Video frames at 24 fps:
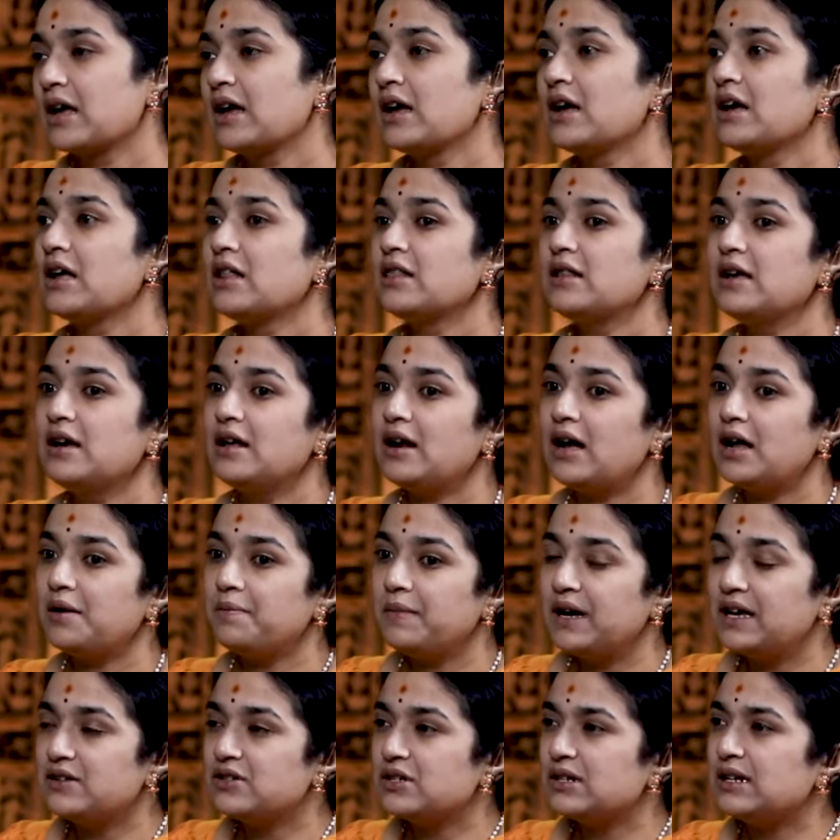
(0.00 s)
There are
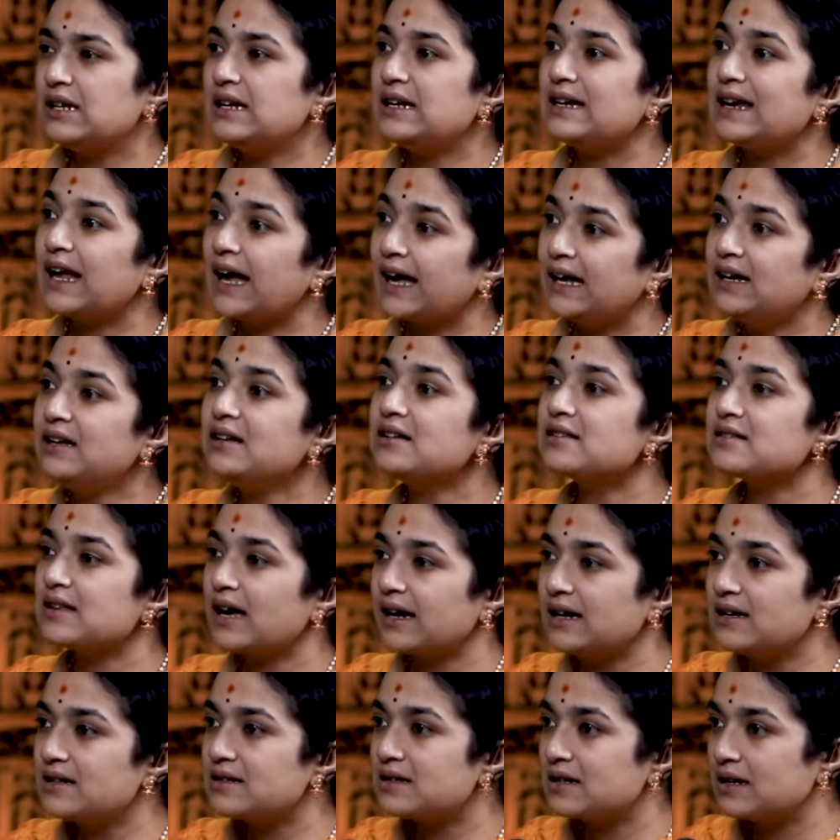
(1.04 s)
majorly 9
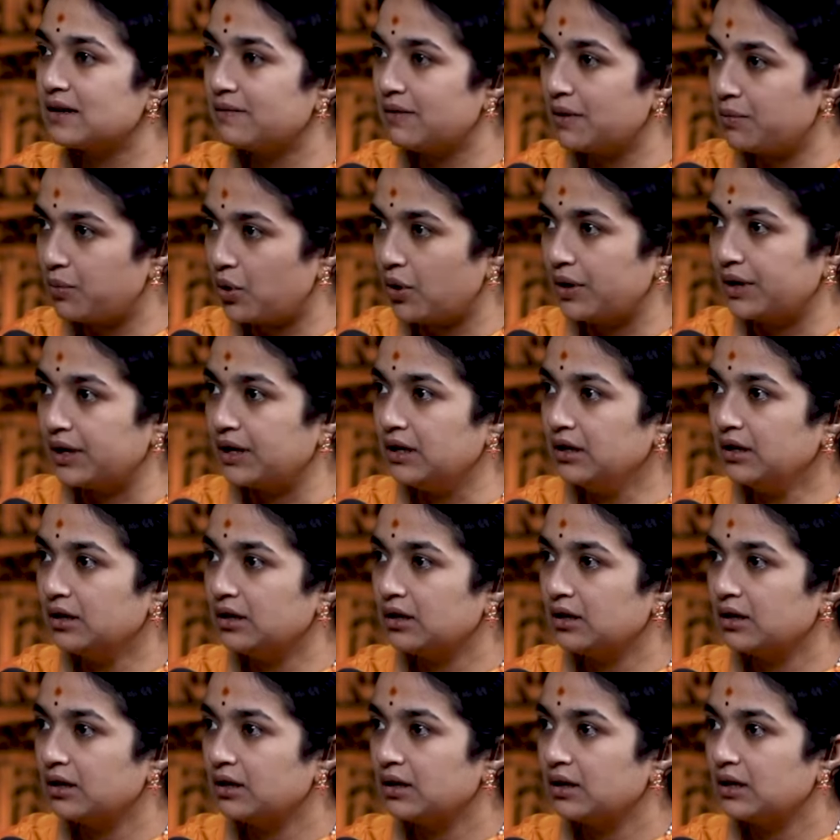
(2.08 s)
sites in our body
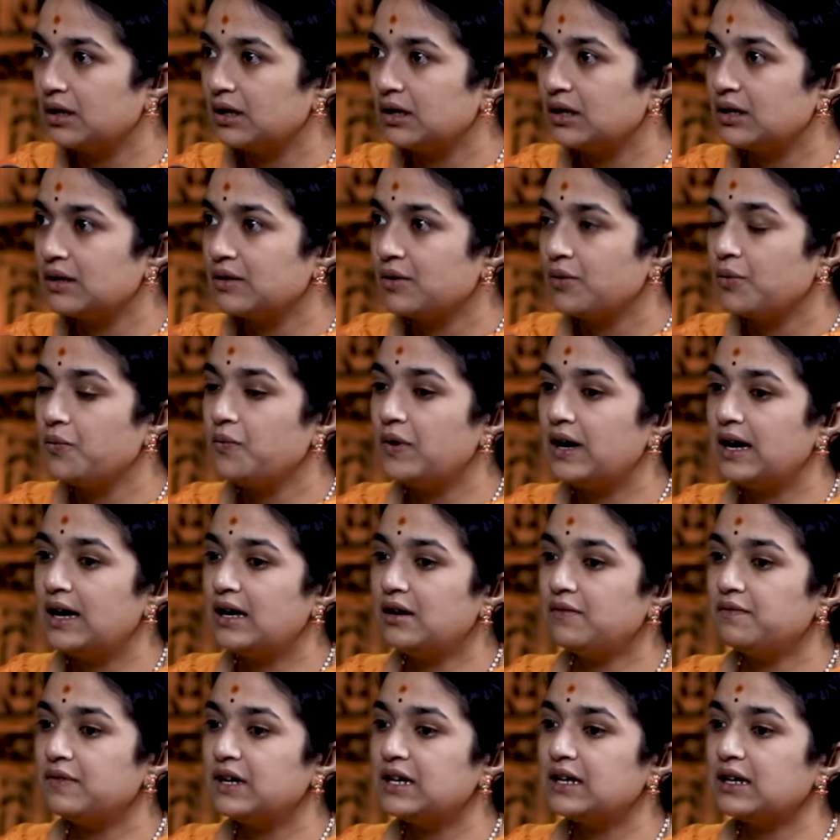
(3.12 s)
where
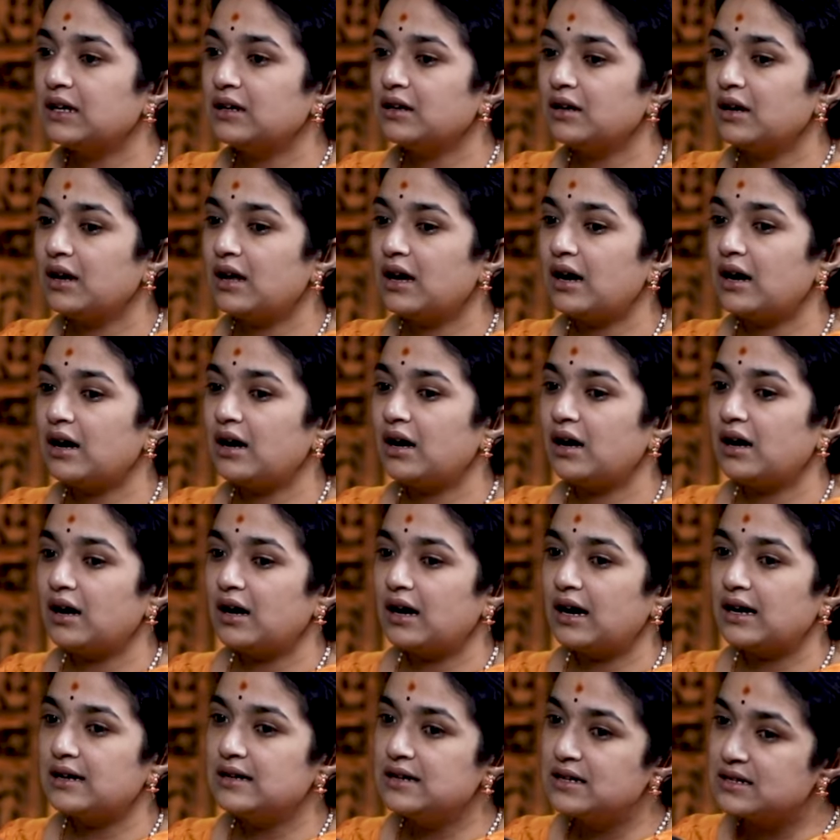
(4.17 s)
we can
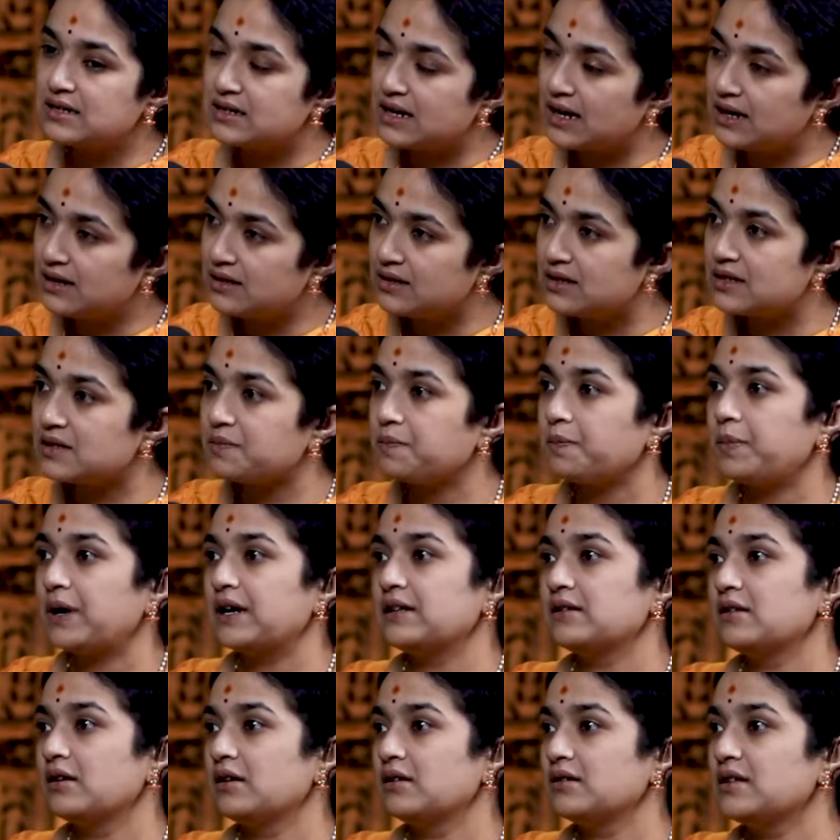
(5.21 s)
understand this
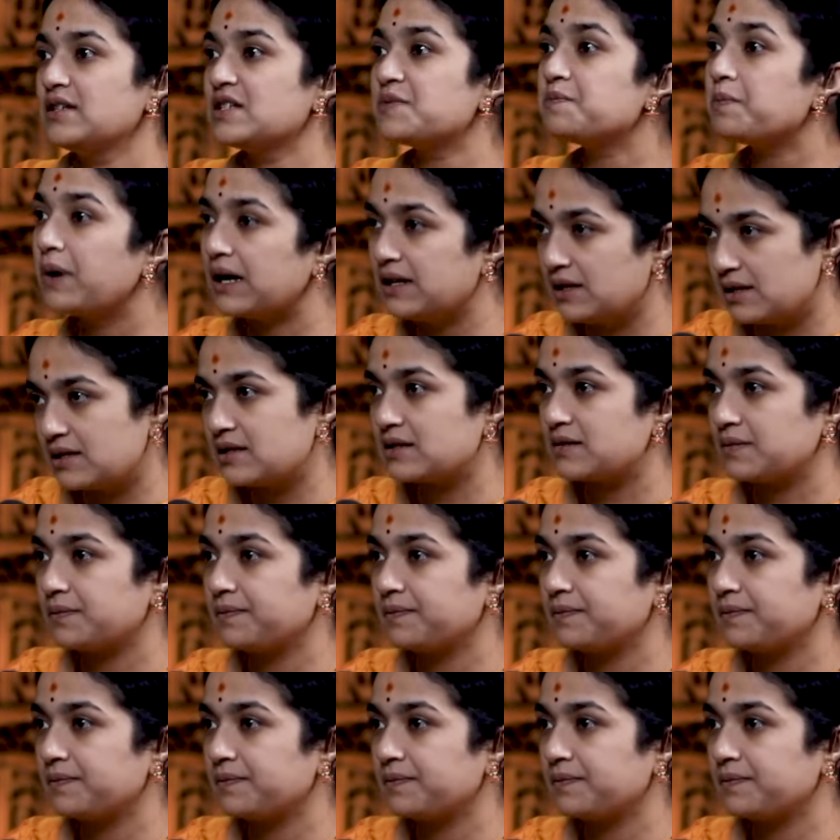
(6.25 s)
pulse.